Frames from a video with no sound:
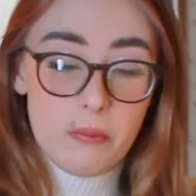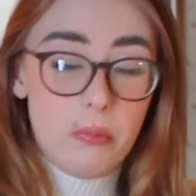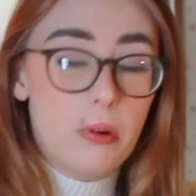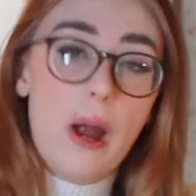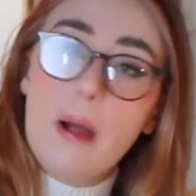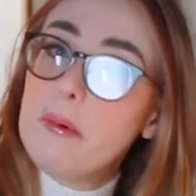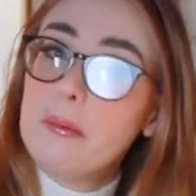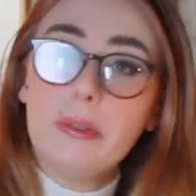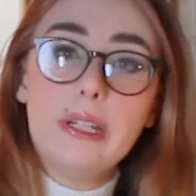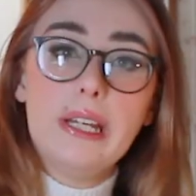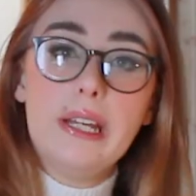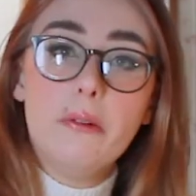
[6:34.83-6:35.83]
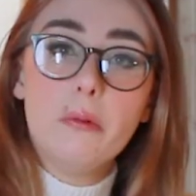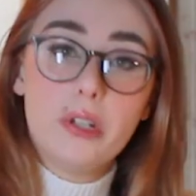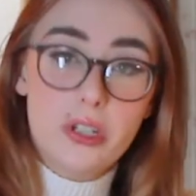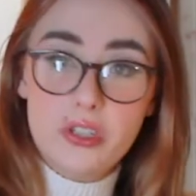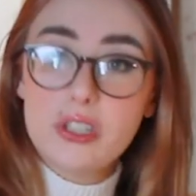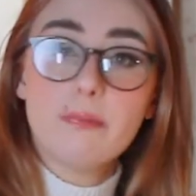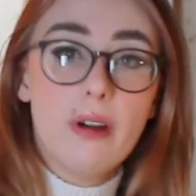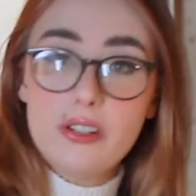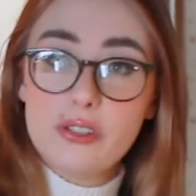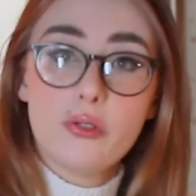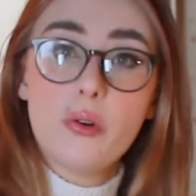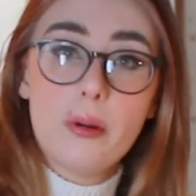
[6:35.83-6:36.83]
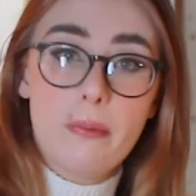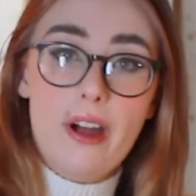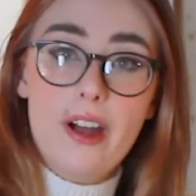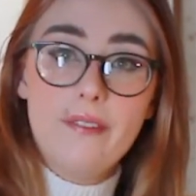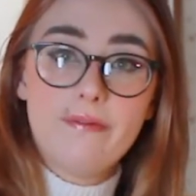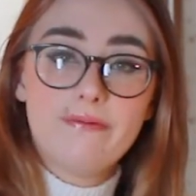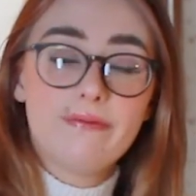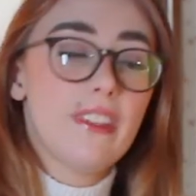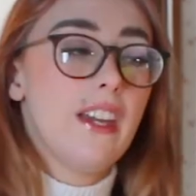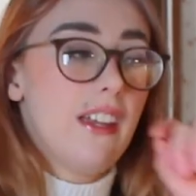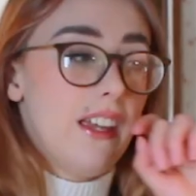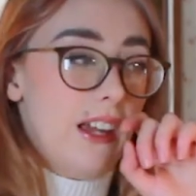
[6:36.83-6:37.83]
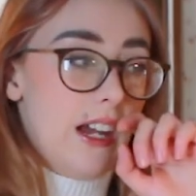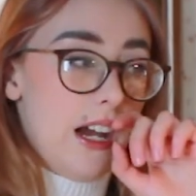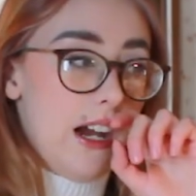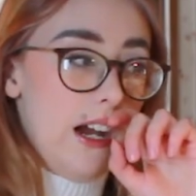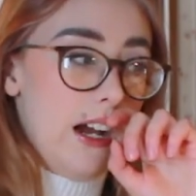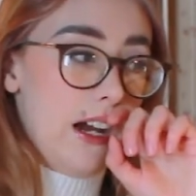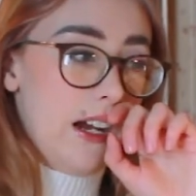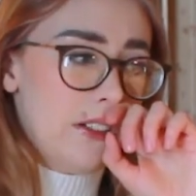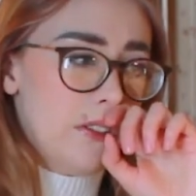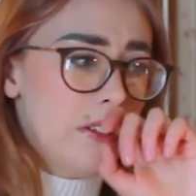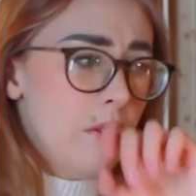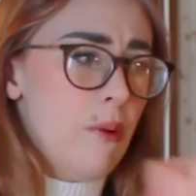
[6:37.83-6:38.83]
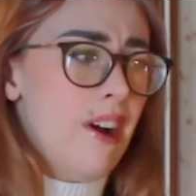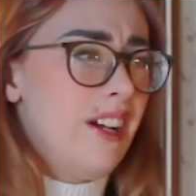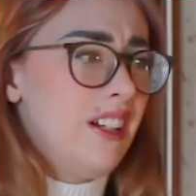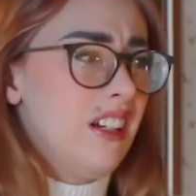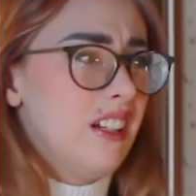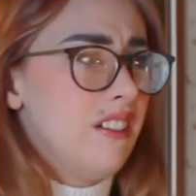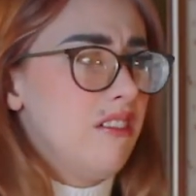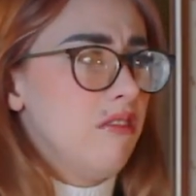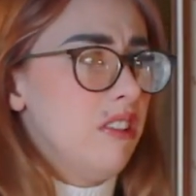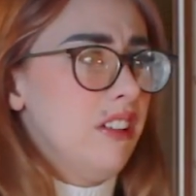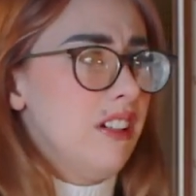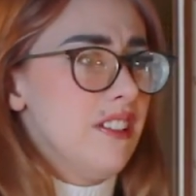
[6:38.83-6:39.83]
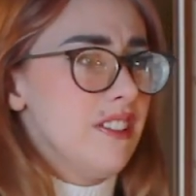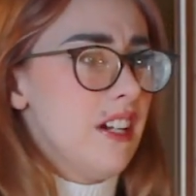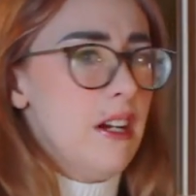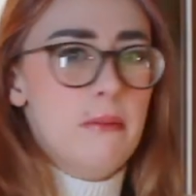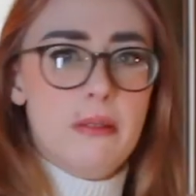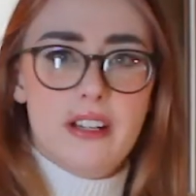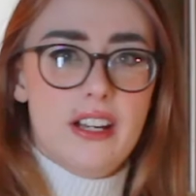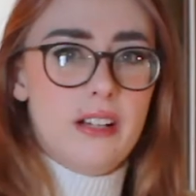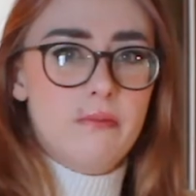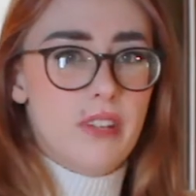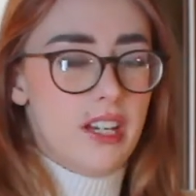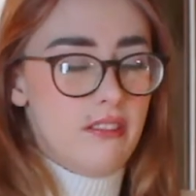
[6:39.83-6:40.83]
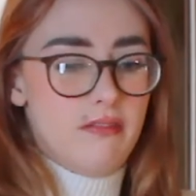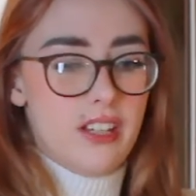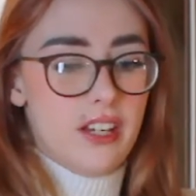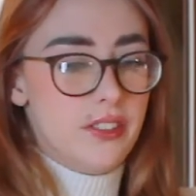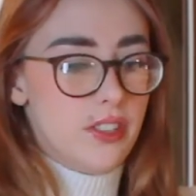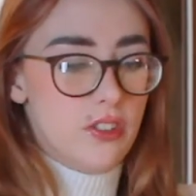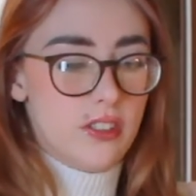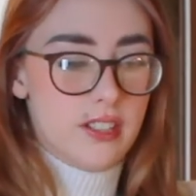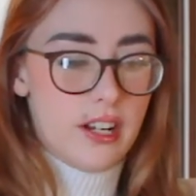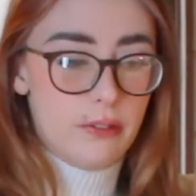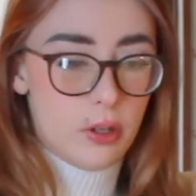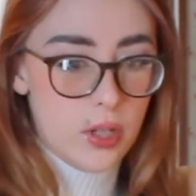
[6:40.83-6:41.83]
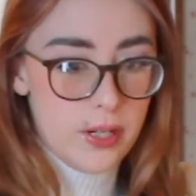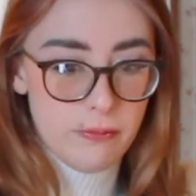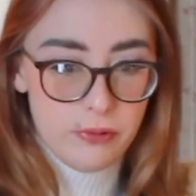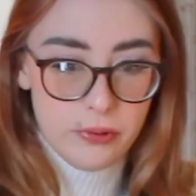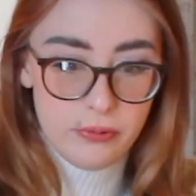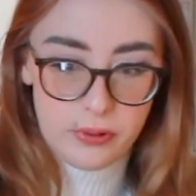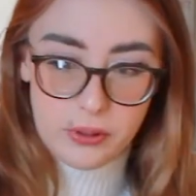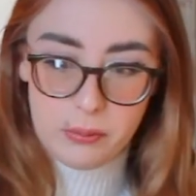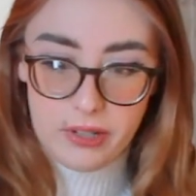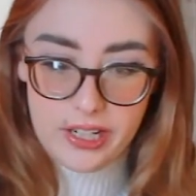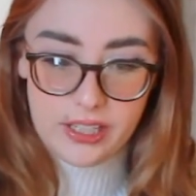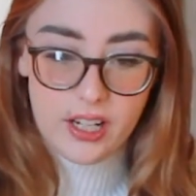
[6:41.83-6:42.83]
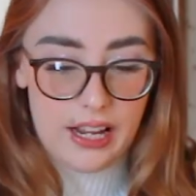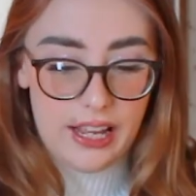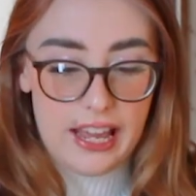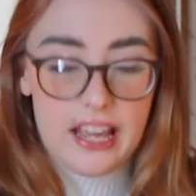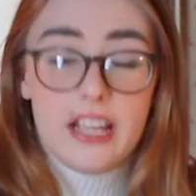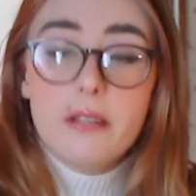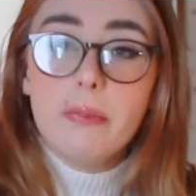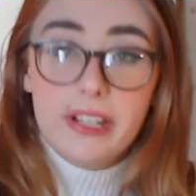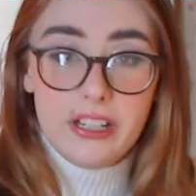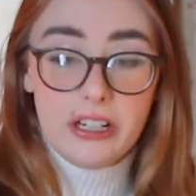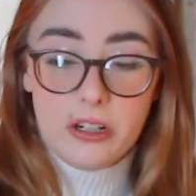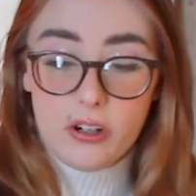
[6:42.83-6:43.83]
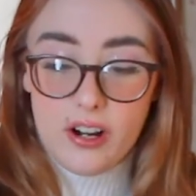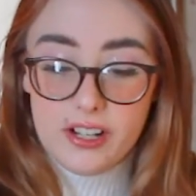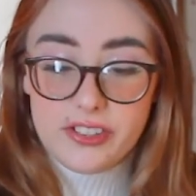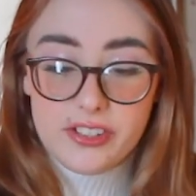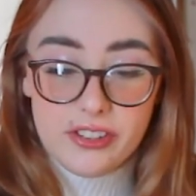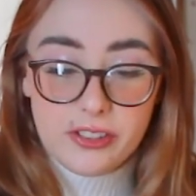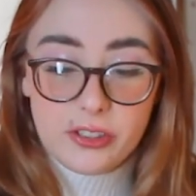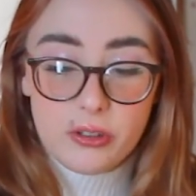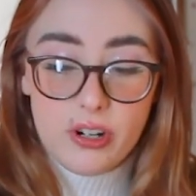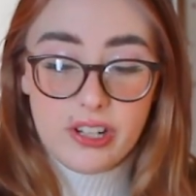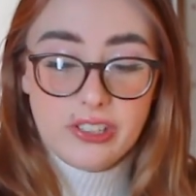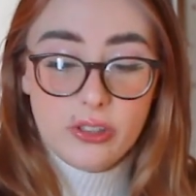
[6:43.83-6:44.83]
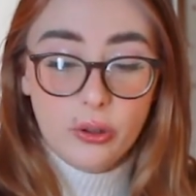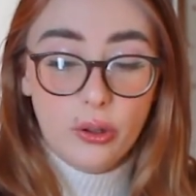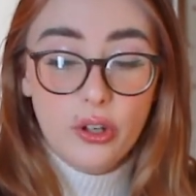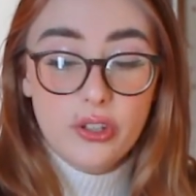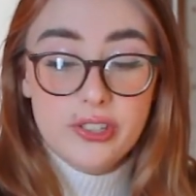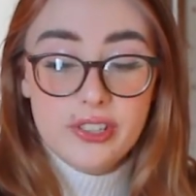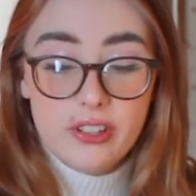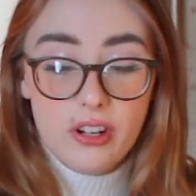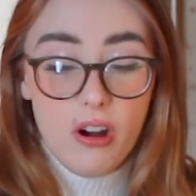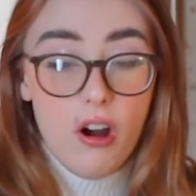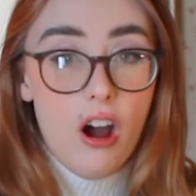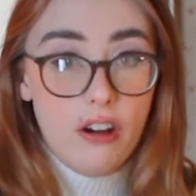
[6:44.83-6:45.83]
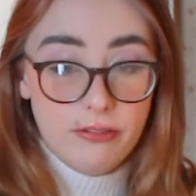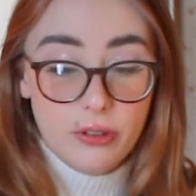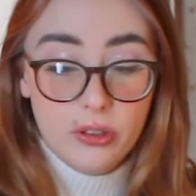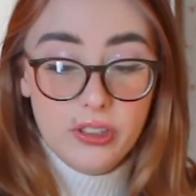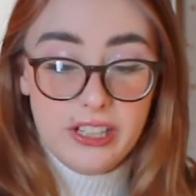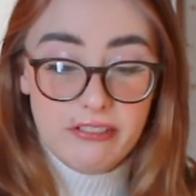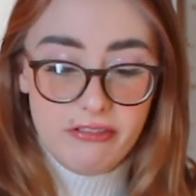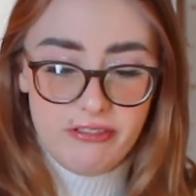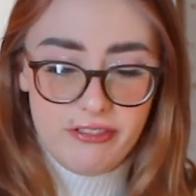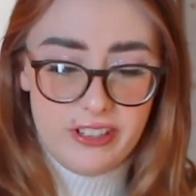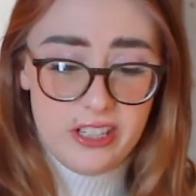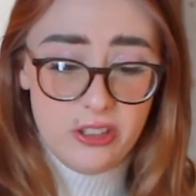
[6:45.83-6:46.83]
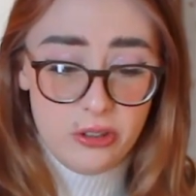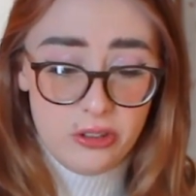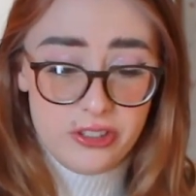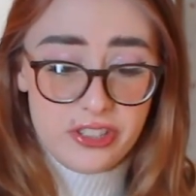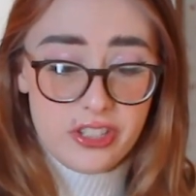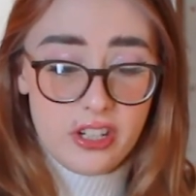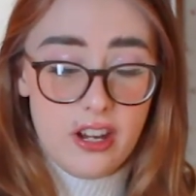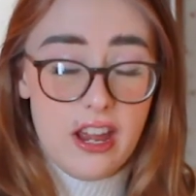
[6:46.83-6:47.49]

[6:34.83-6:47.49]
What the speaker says: probably would have just bought store-bought. I don't know why I didn't realize that, but I guess I just have a grapefruit for a brain. I hate making crust. This crust looks awful. It feels